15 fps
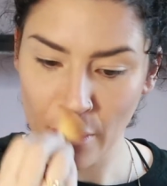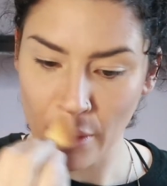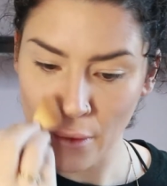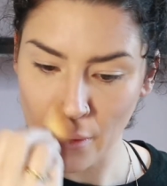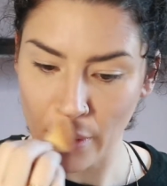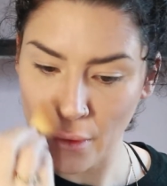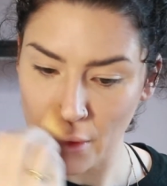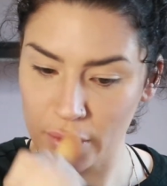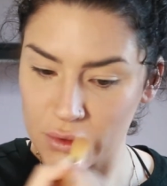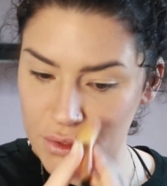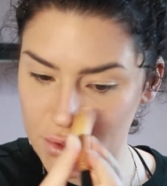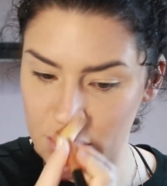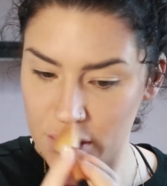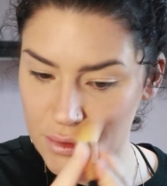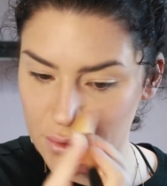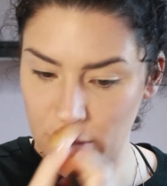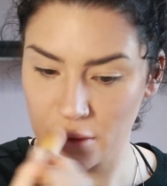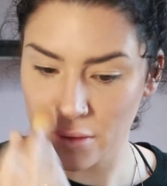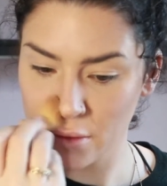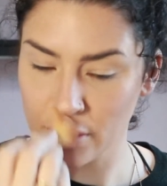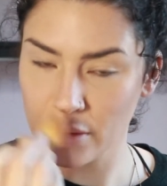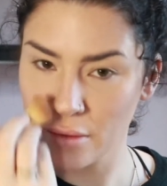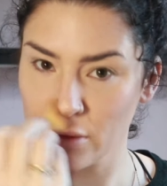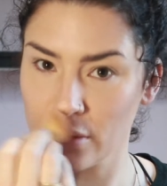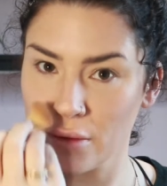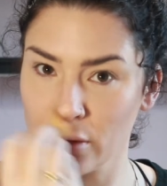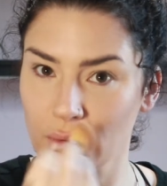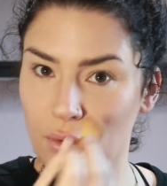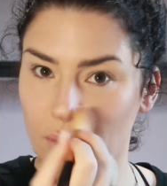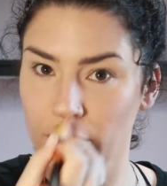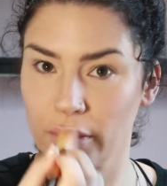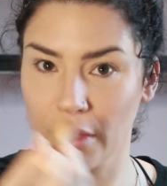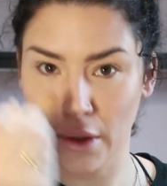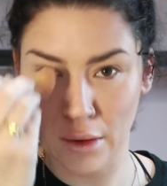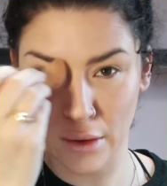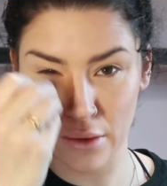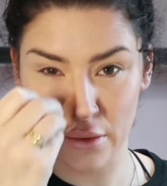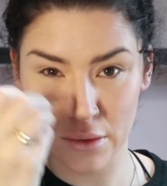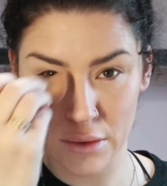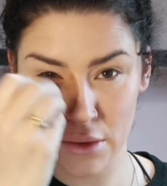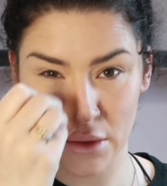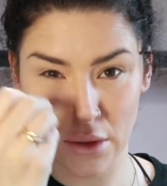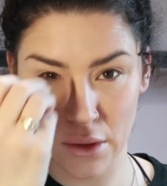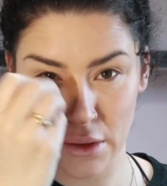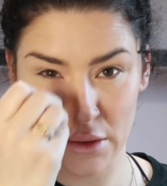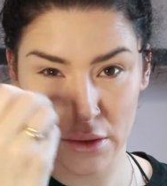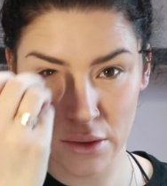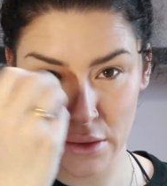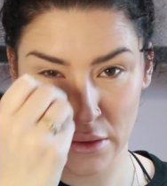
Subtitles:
And then just on the undersides.